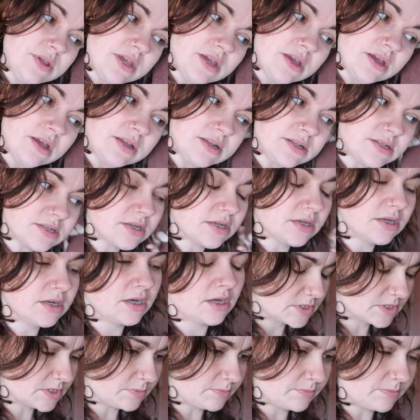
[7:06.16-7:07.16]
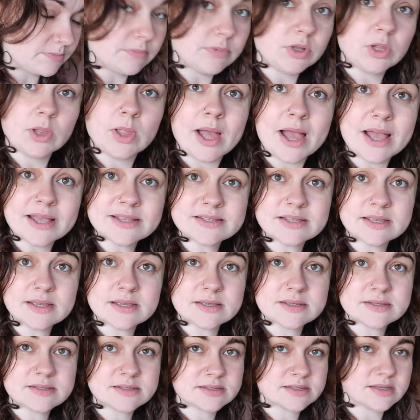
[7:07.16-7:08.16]
get some
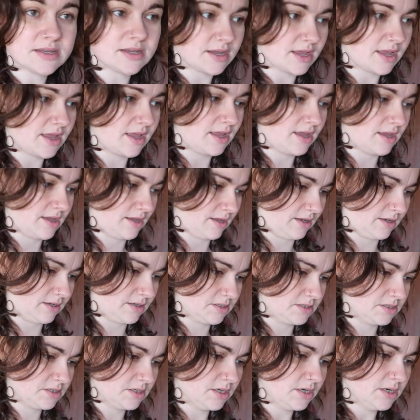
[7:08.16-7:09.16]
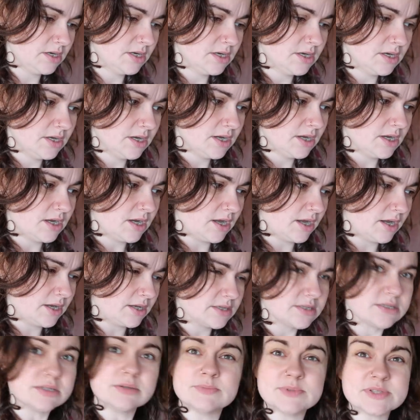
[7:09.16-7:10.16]
molasses and
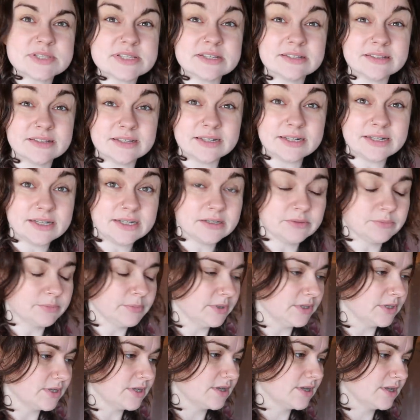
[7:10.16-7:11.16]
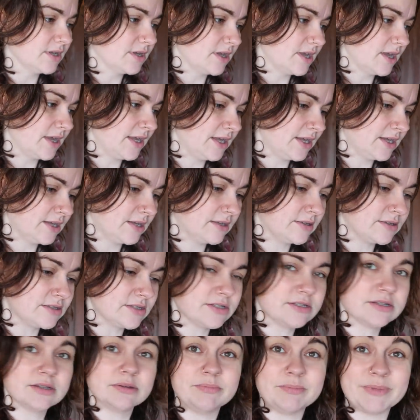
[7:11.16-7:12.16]
some selenium
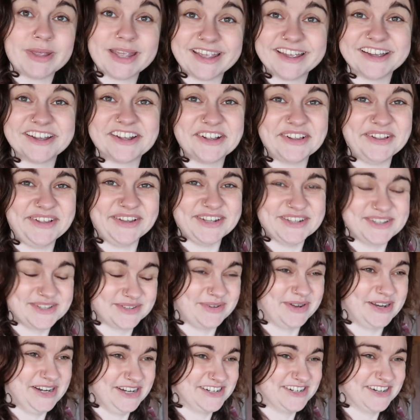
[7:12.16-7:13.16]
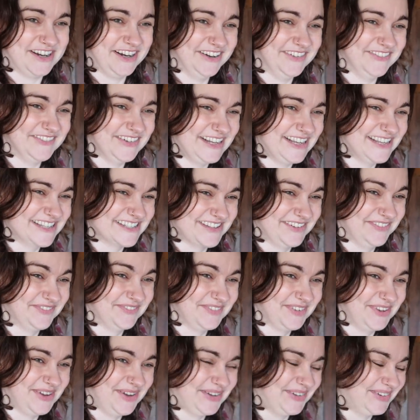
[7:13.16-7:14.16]
and me a clean sweatshirt because I'm
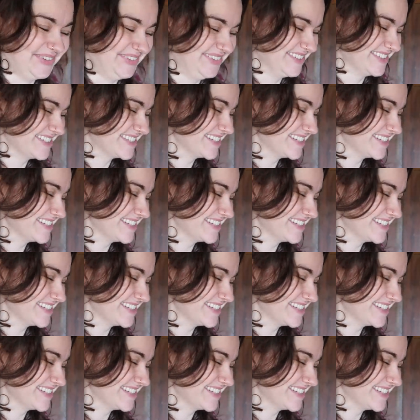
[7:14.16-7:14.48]
cold.